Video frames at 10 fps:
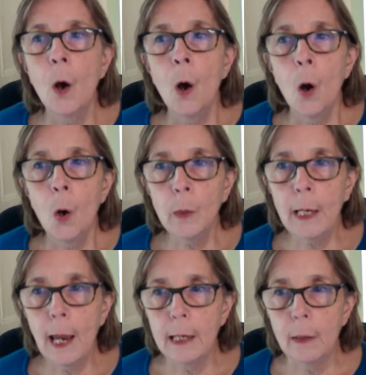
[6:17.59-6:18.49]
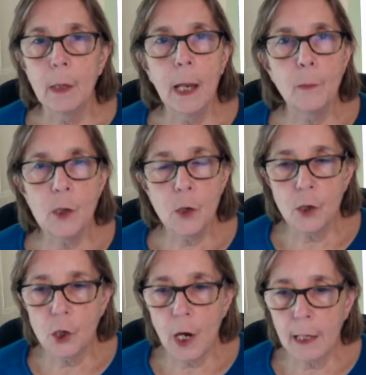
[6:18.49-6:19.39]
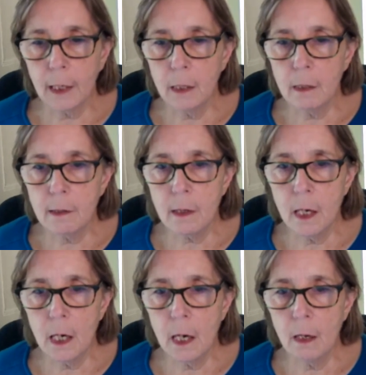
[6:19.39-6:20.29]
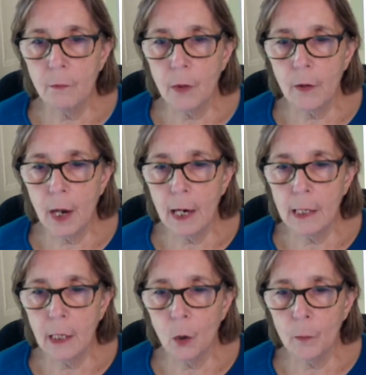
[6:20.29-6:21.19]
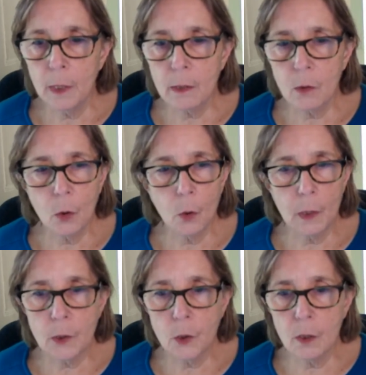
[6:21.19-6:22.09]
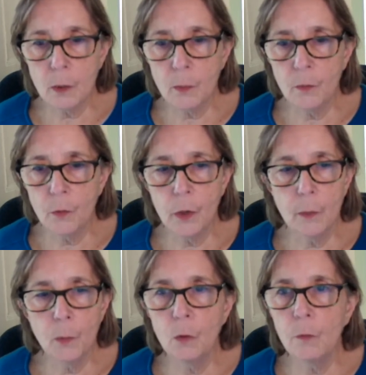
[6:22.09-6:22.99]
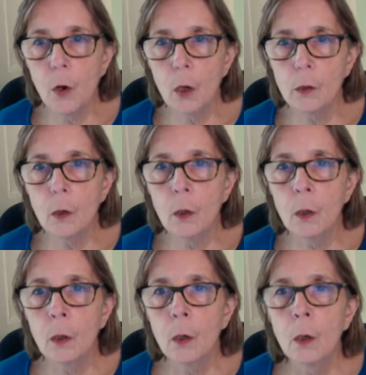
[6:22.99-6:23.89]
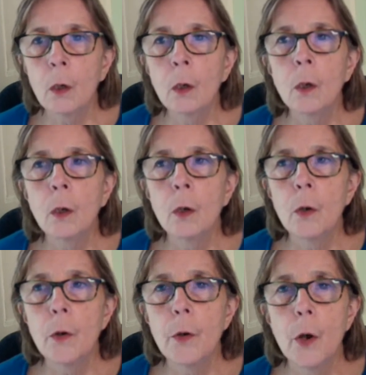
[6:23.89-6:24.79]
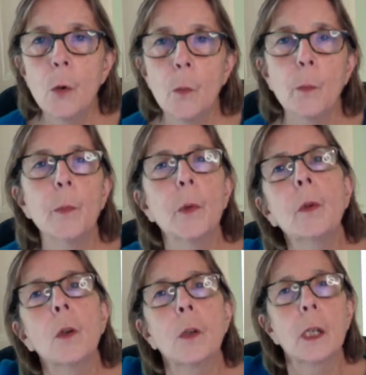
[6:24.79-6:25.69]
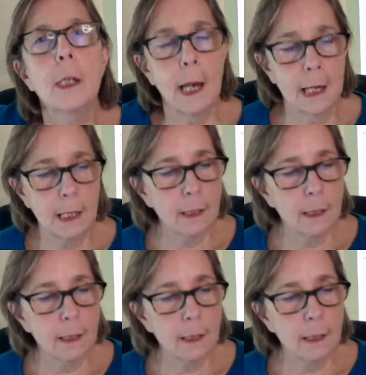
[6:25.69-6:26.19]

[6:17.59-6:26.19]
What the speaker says: Okay, let me just check and see if there are any comments or questions before I move on. Nope, not today.